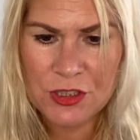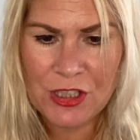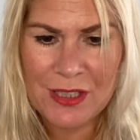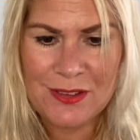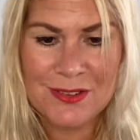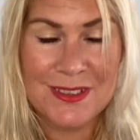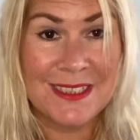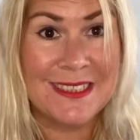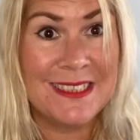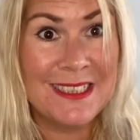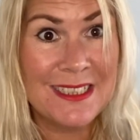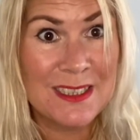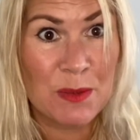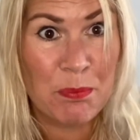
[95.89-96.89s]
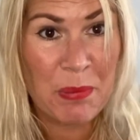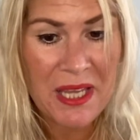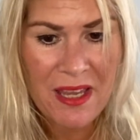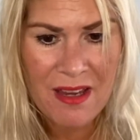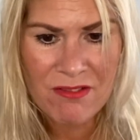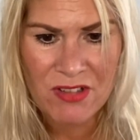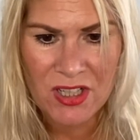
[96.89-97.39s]
Jekyll's
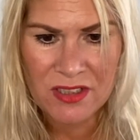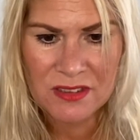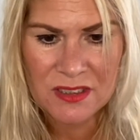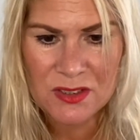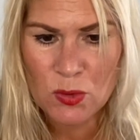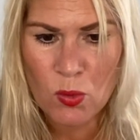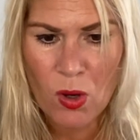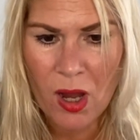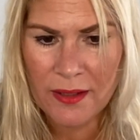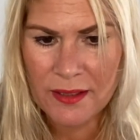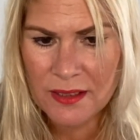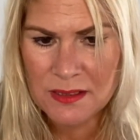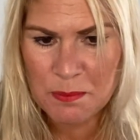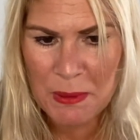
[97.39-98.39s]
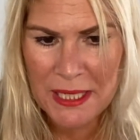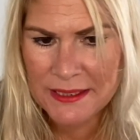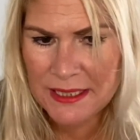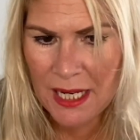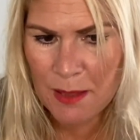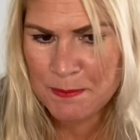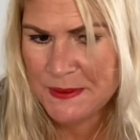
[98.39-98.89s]
disappearance or unexplained
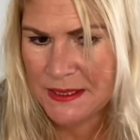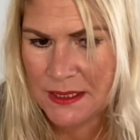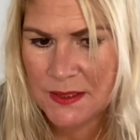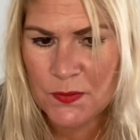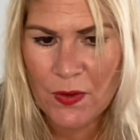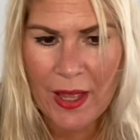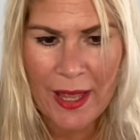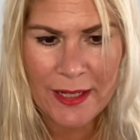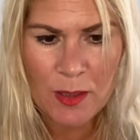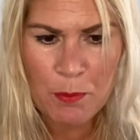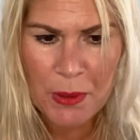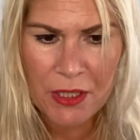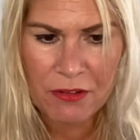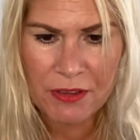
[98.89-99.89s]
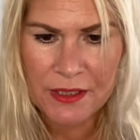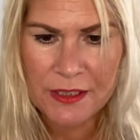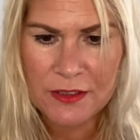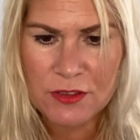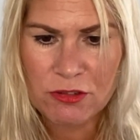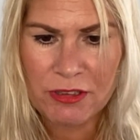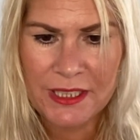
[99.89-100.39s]
absence for any period
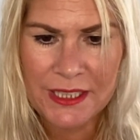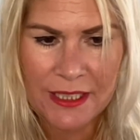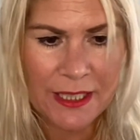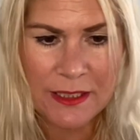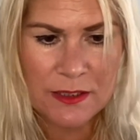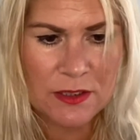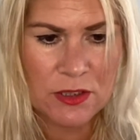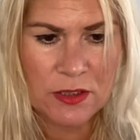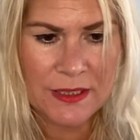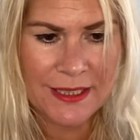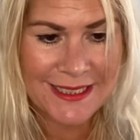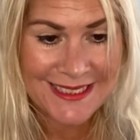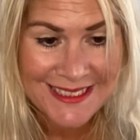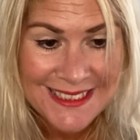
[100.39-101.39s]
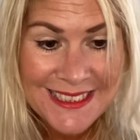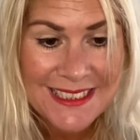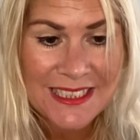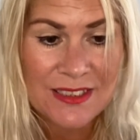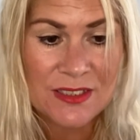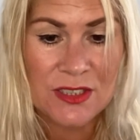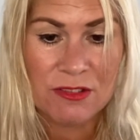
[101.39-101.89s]

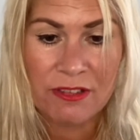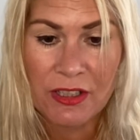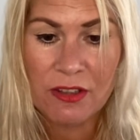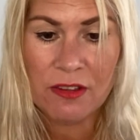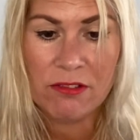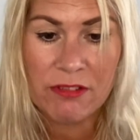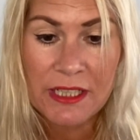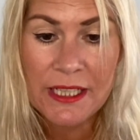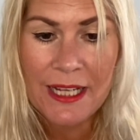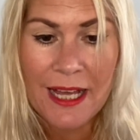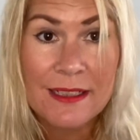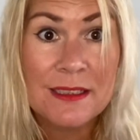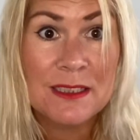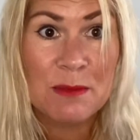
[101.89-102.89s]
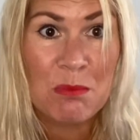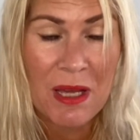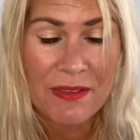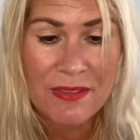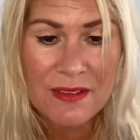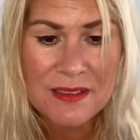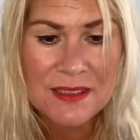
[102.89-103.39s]
exceeding 3 calendar
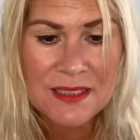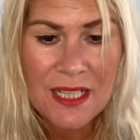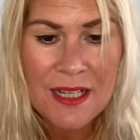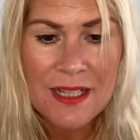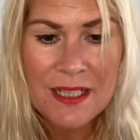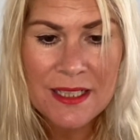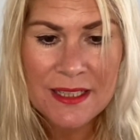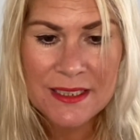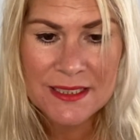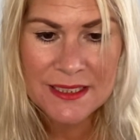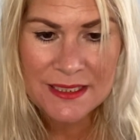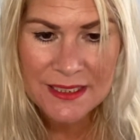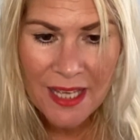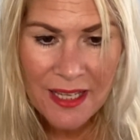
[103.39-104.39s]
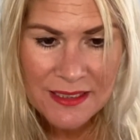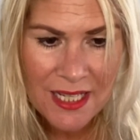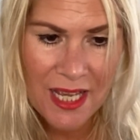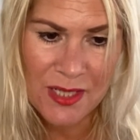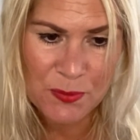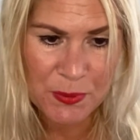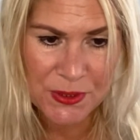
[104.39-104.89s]
months, the said
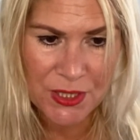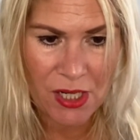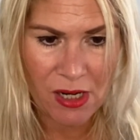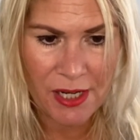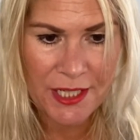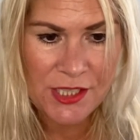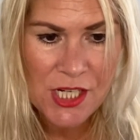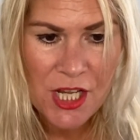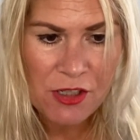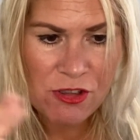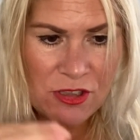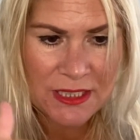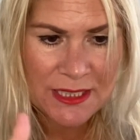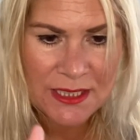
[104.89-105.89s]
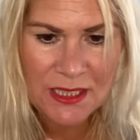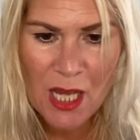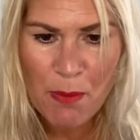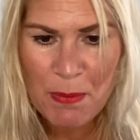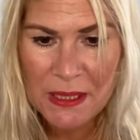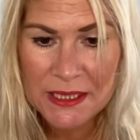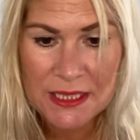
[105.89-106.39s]
Edward Hyde should
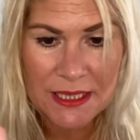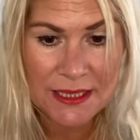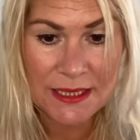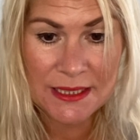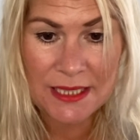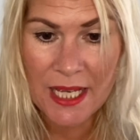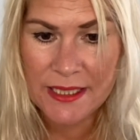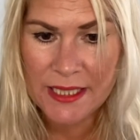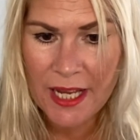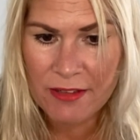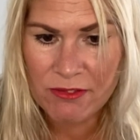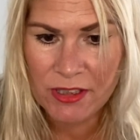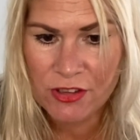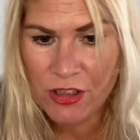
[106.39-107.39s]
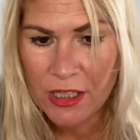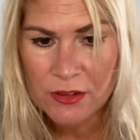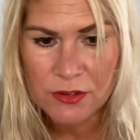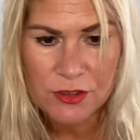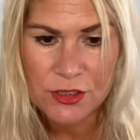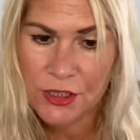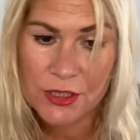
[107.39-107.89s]
step into the said Henry
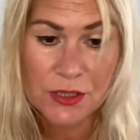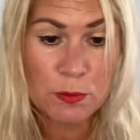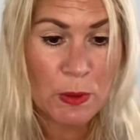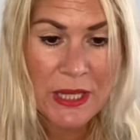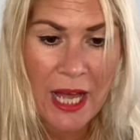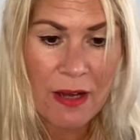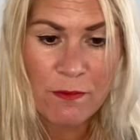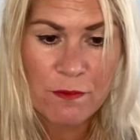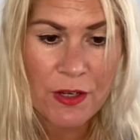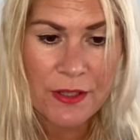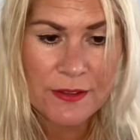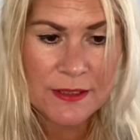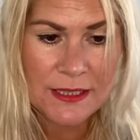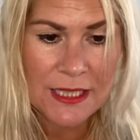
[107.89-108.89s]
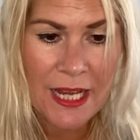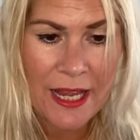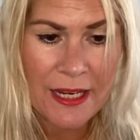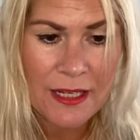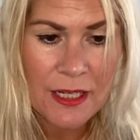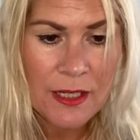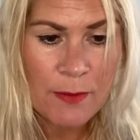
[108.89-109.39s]
Jekyll's shoes without further
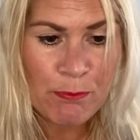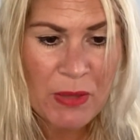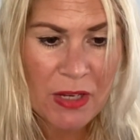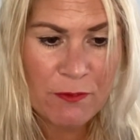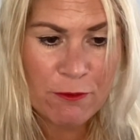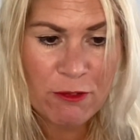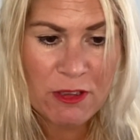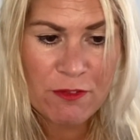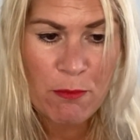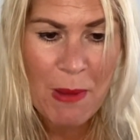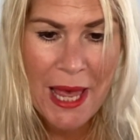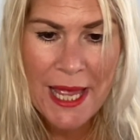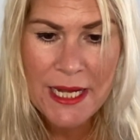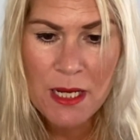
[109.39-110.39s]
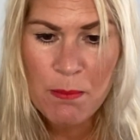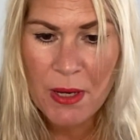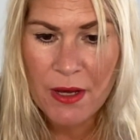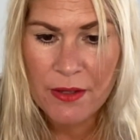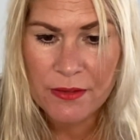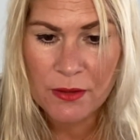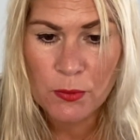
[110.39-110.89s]
delay, and free from any
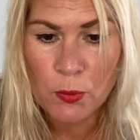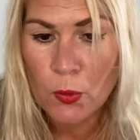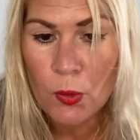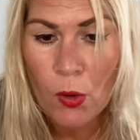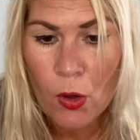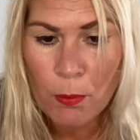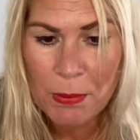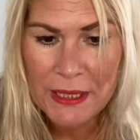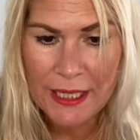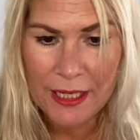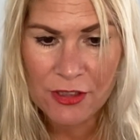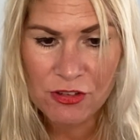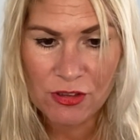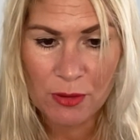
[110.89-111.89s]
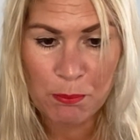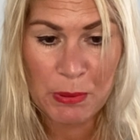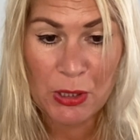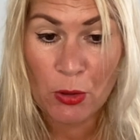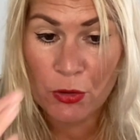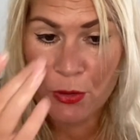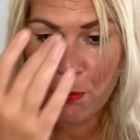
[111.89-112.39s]
burthen or obligation
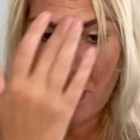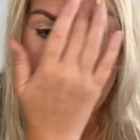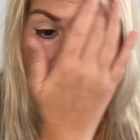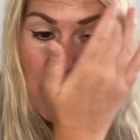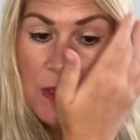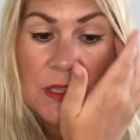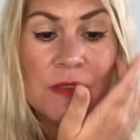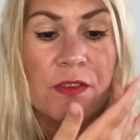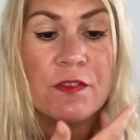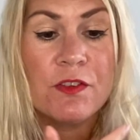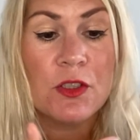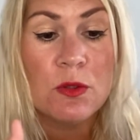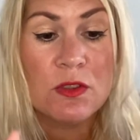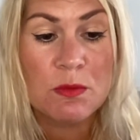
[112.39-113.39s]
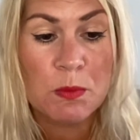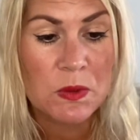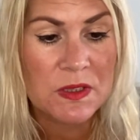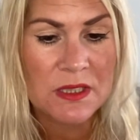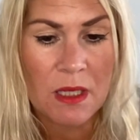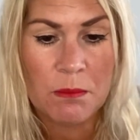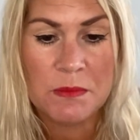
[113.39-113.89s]
beyond the payment of a few small
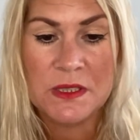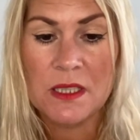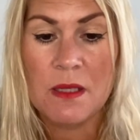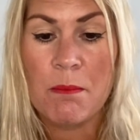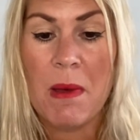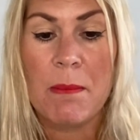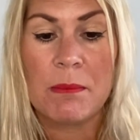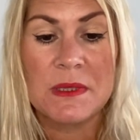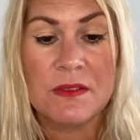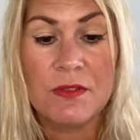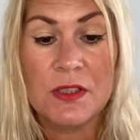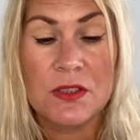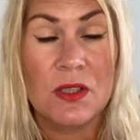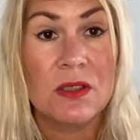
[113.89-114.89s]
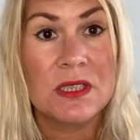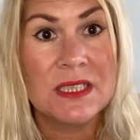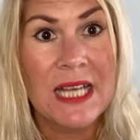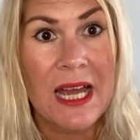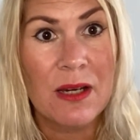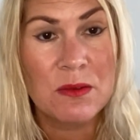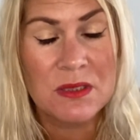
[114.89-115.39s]
sums to the members of the doctor's
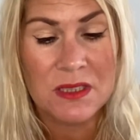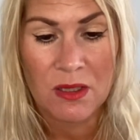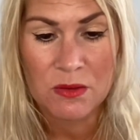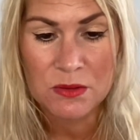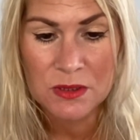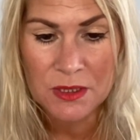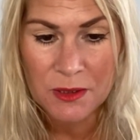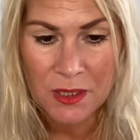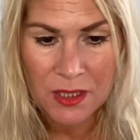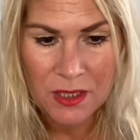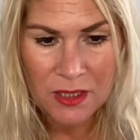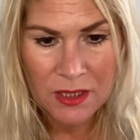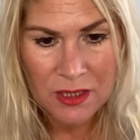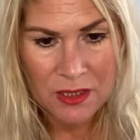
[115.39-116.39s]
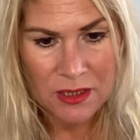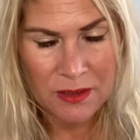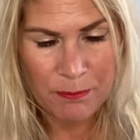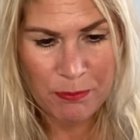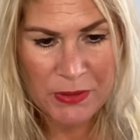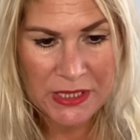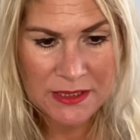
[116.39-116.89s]
household.
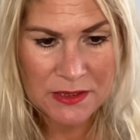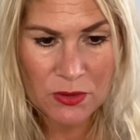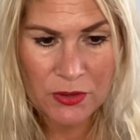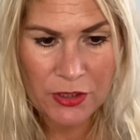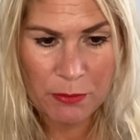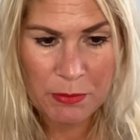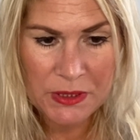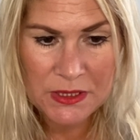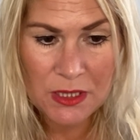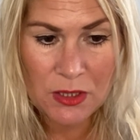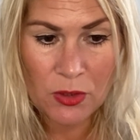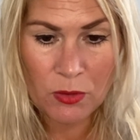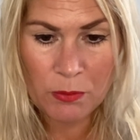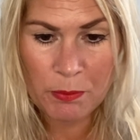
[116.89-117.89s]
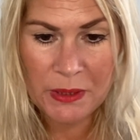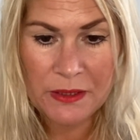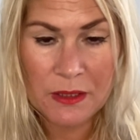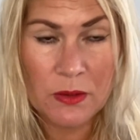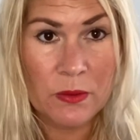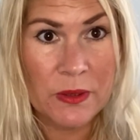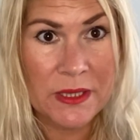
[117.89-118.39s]
This document had long been the
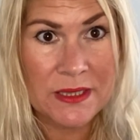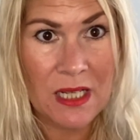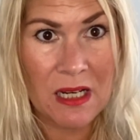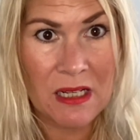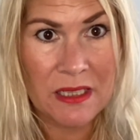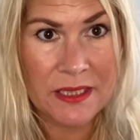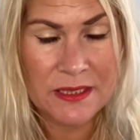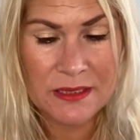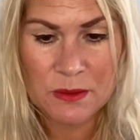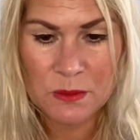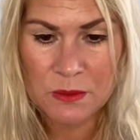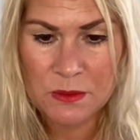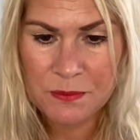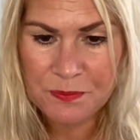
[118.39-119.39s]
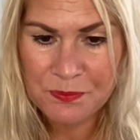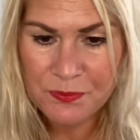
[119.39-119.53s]
lawyer's eyesore.